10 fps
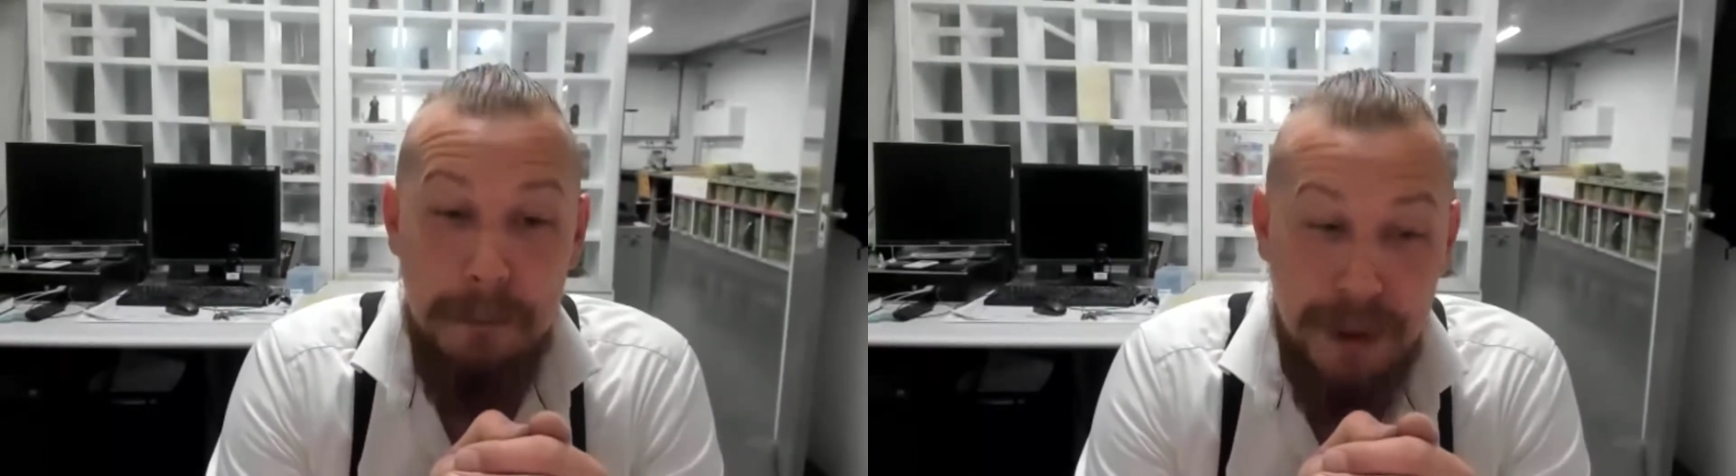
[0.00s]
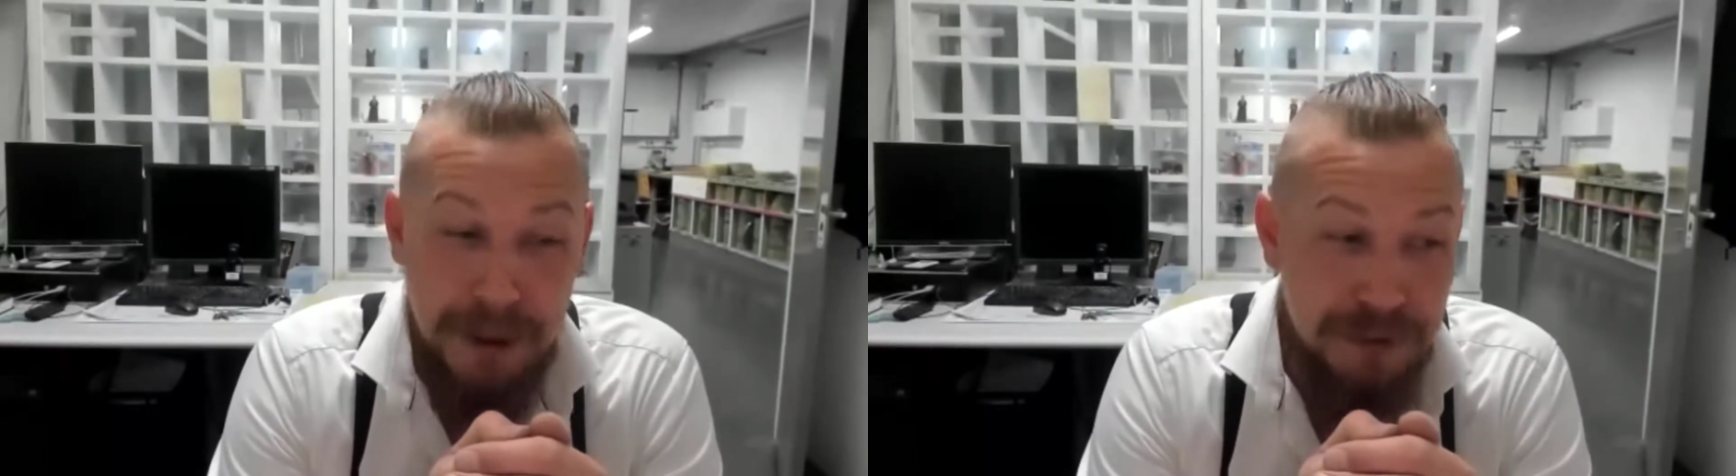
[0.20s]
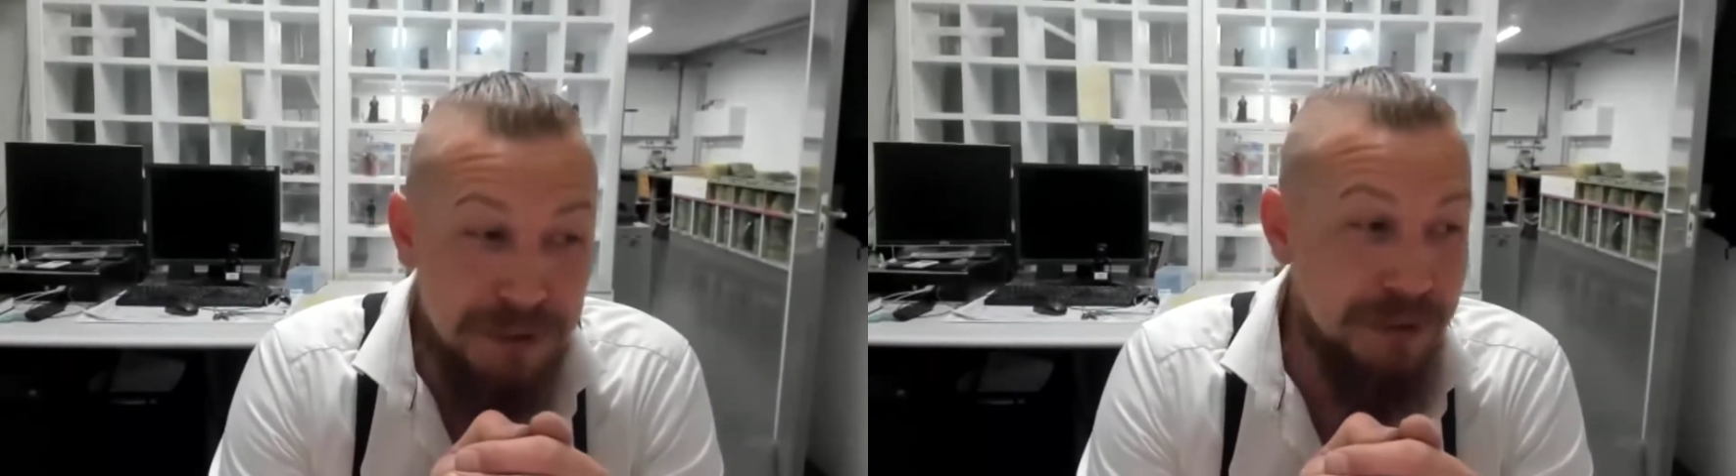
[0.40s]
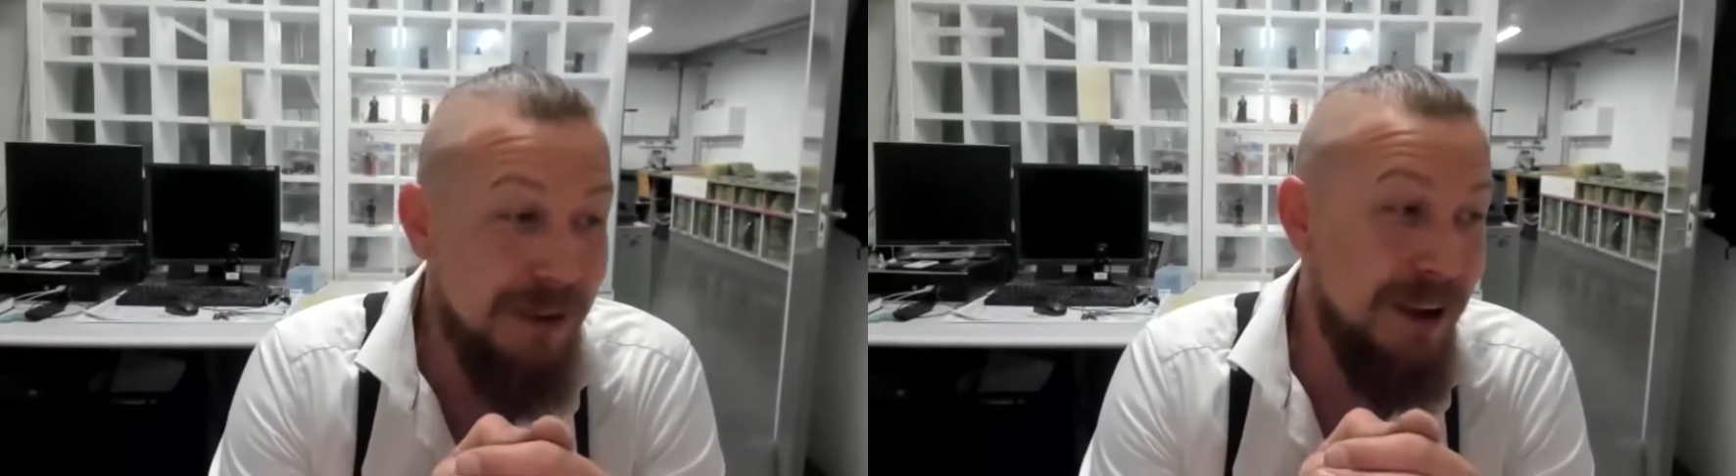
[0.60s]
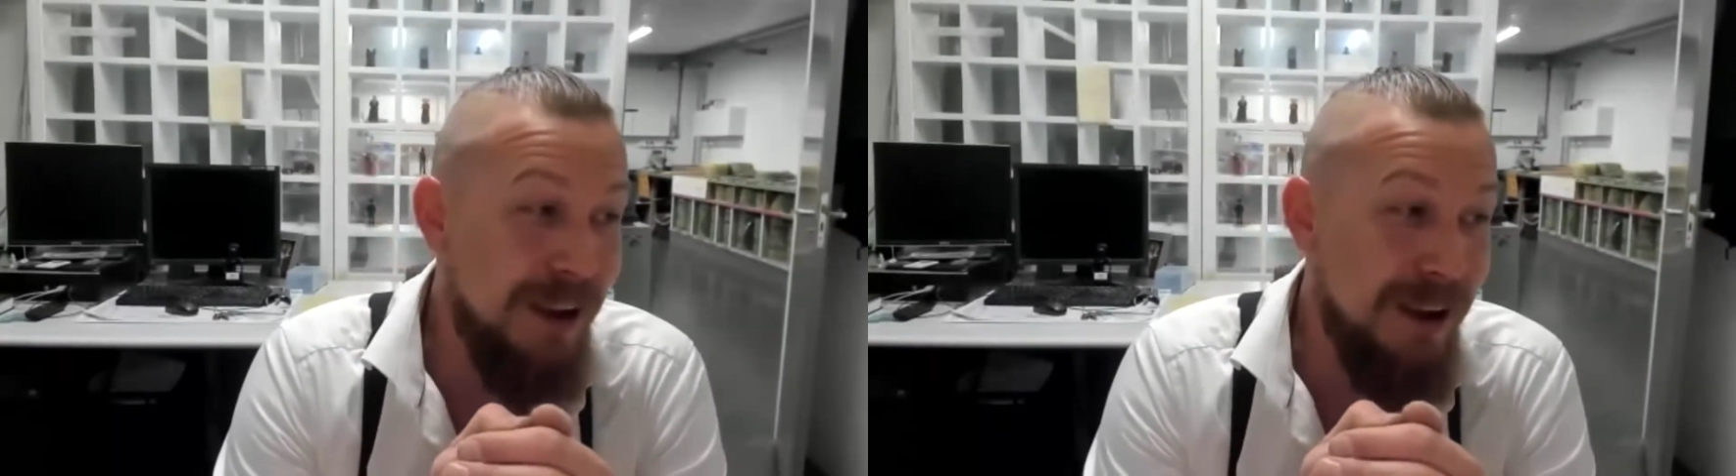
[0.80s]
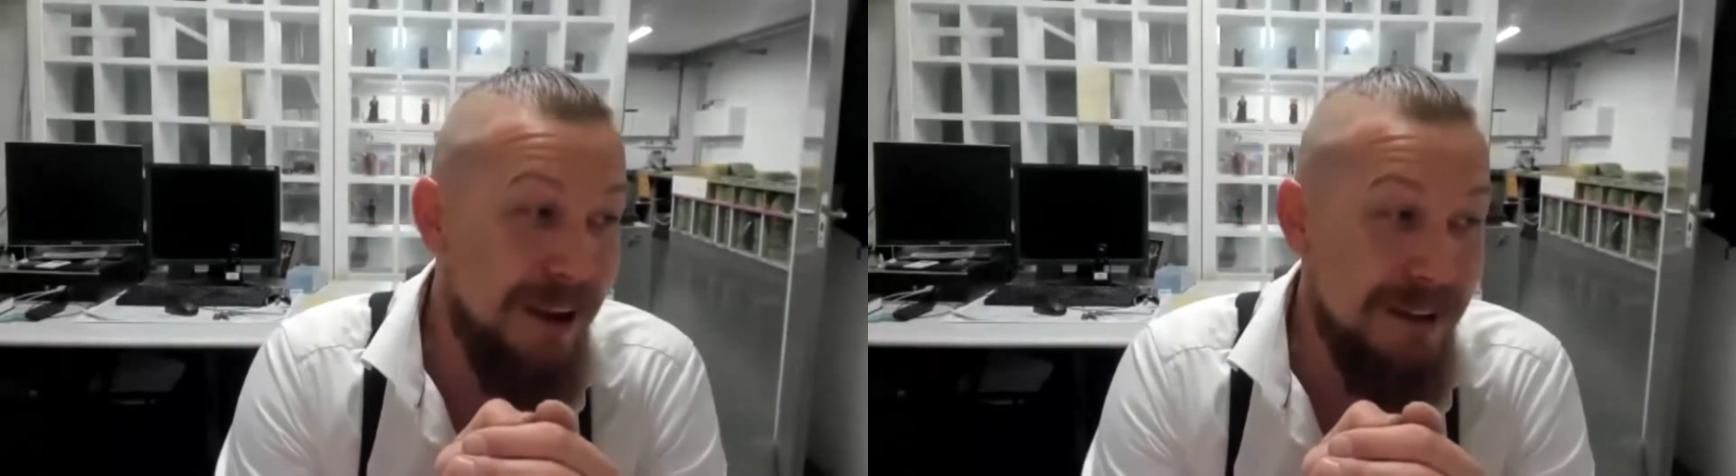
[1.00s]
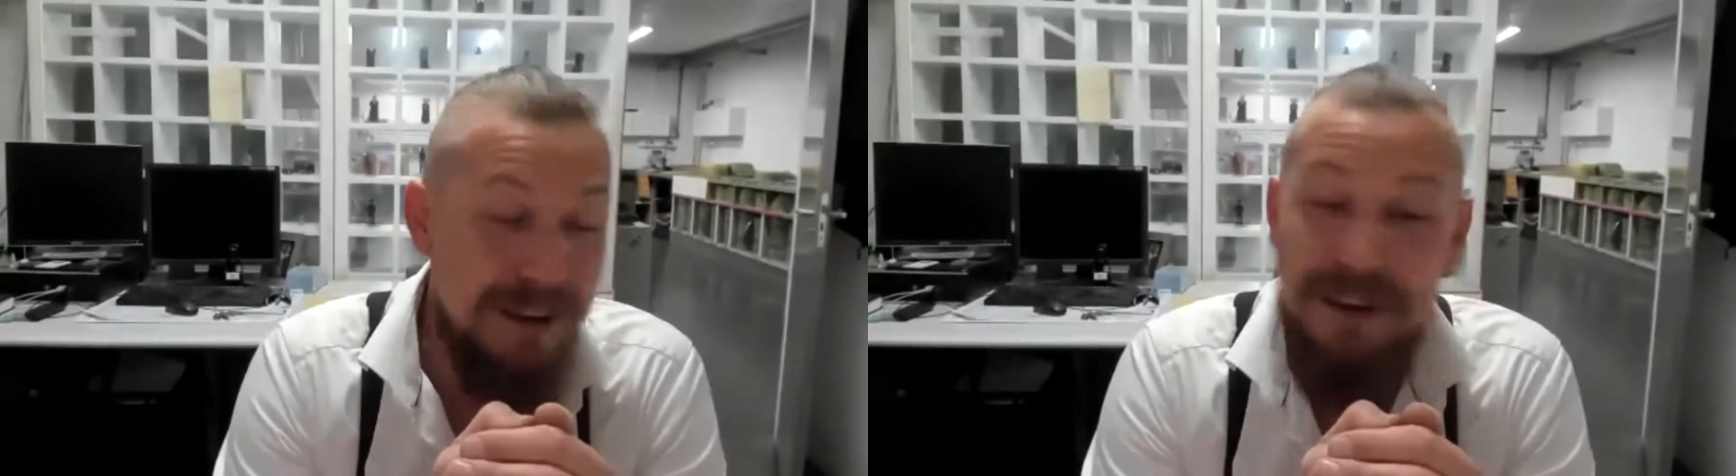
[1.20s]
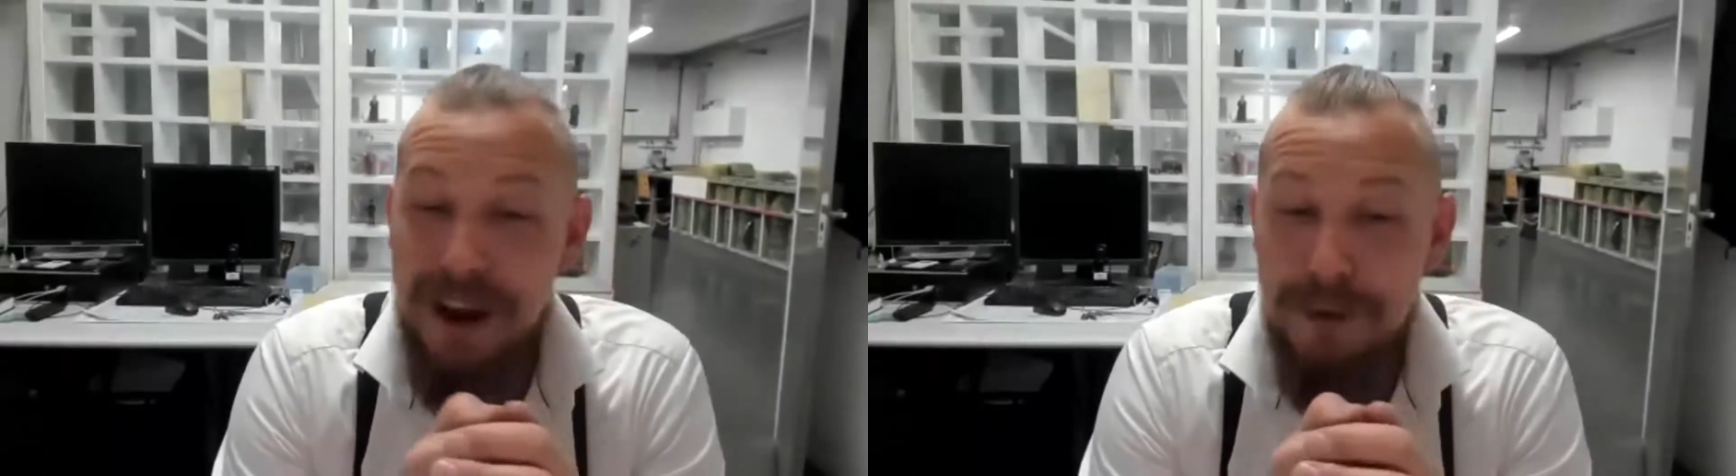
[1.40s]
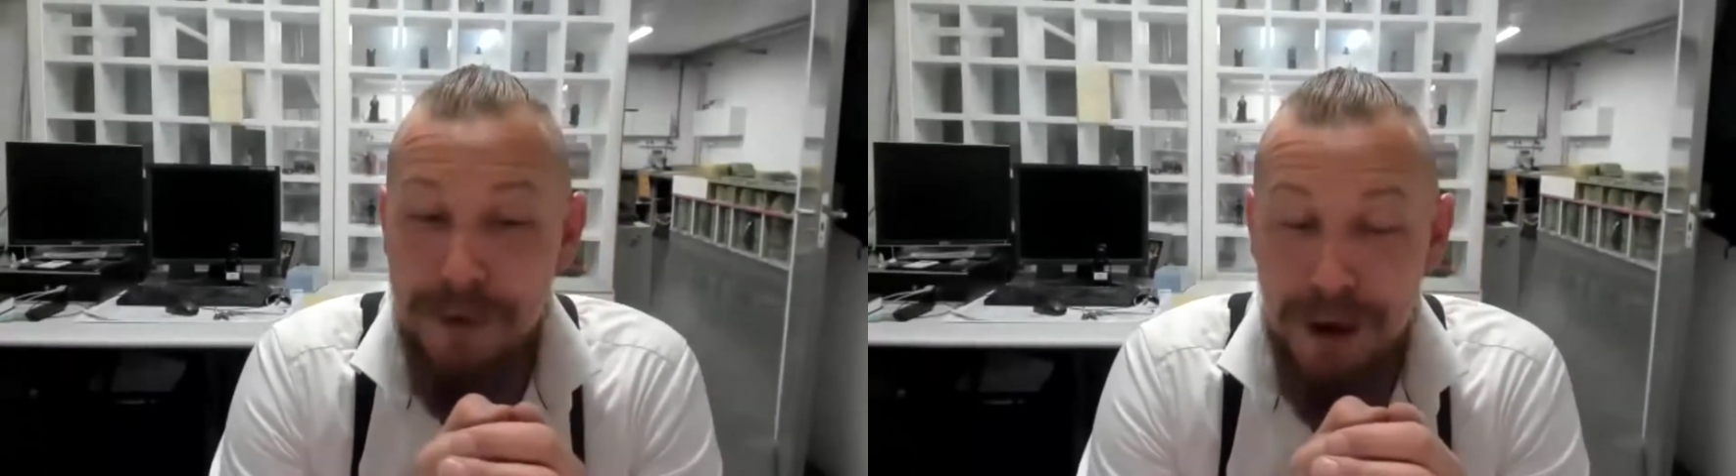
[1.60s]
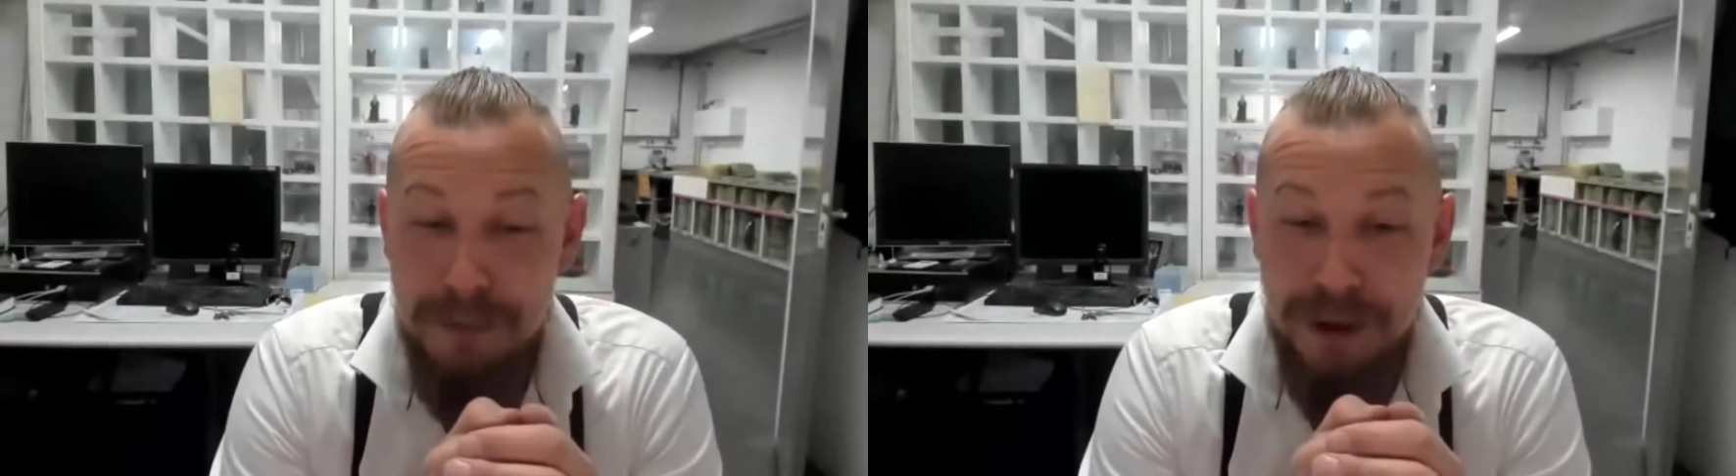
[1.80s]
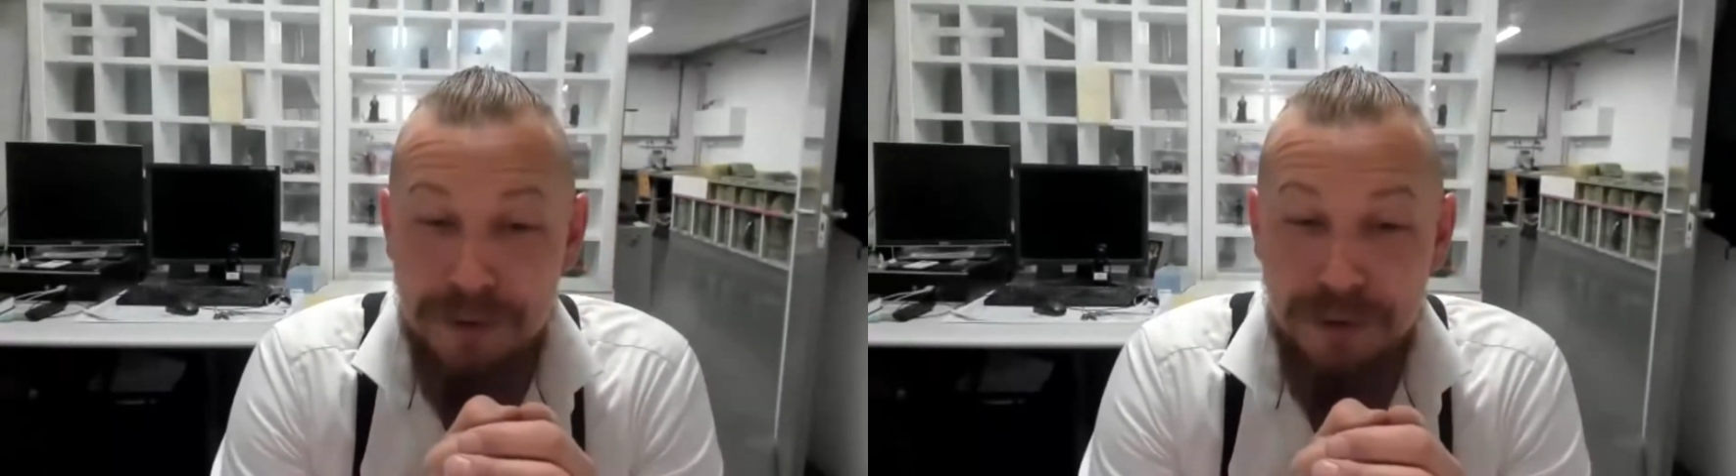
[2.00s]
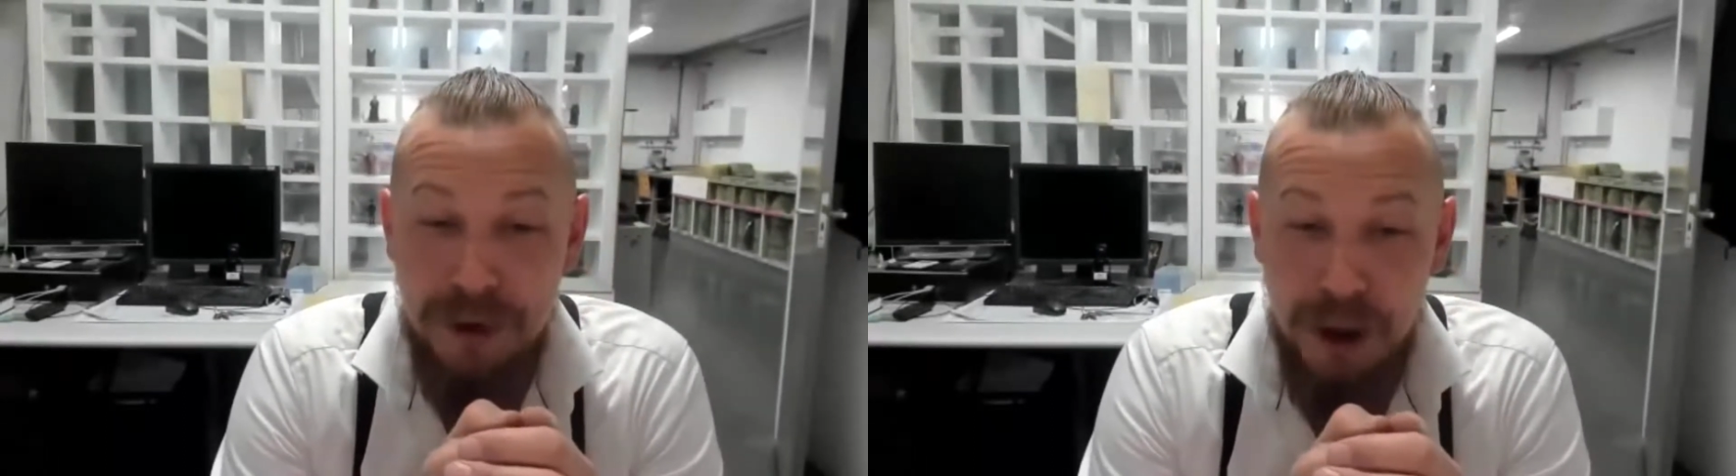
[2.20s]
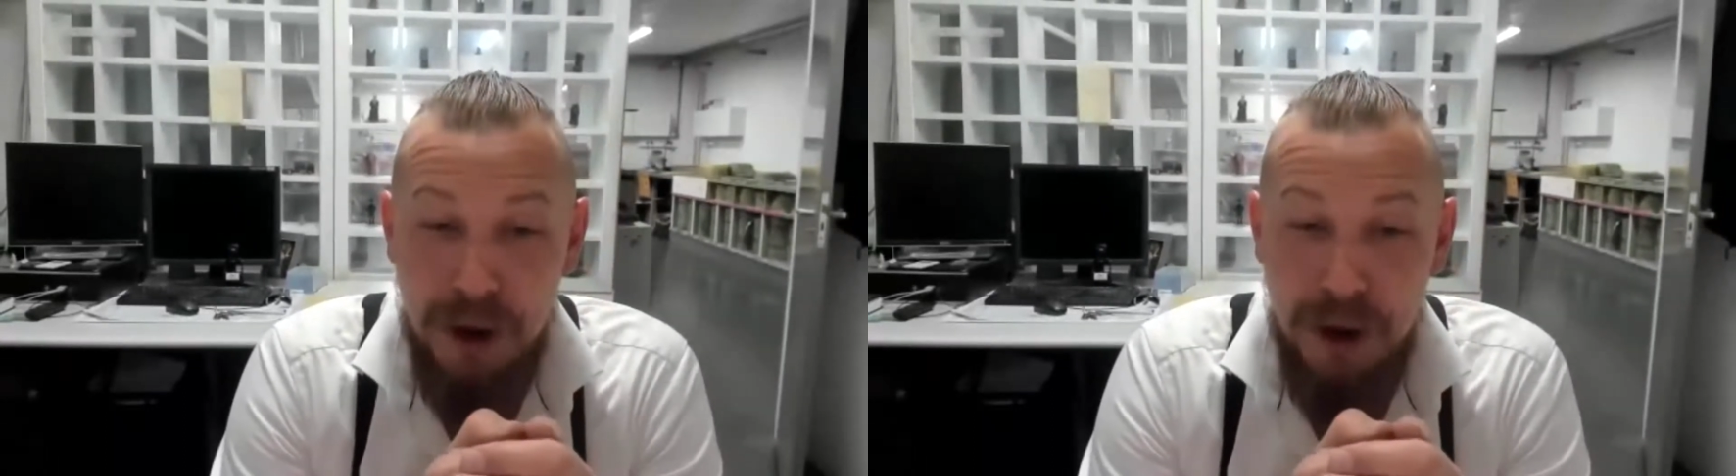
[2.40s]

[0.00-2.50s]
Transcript: pins, these kind of elements.